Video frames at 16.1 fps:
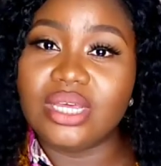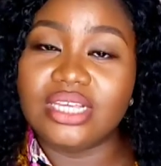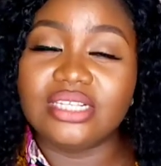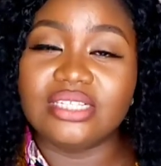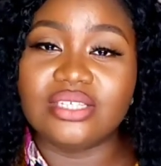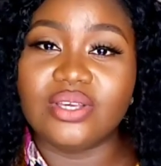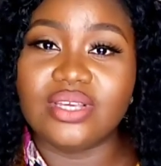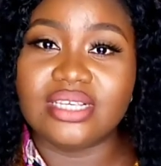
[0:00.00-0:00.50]

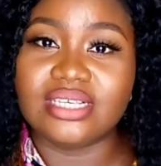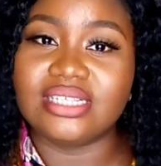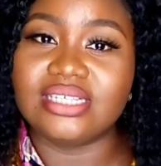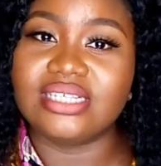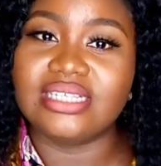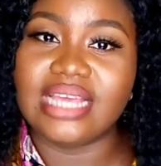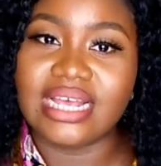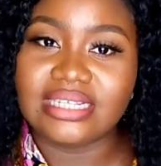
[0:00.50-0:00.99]
It's easier
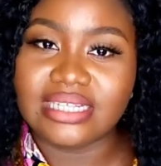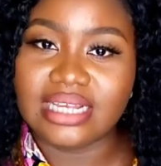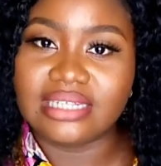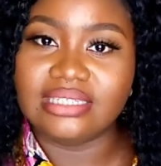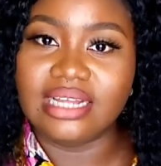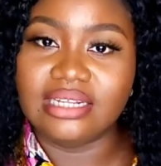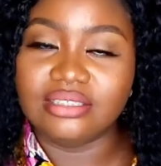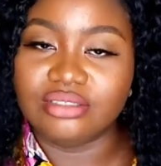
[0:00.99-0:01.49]
said than
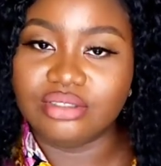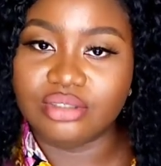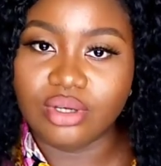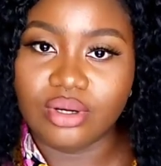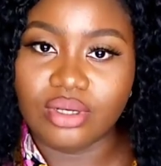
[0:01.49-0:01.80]
done.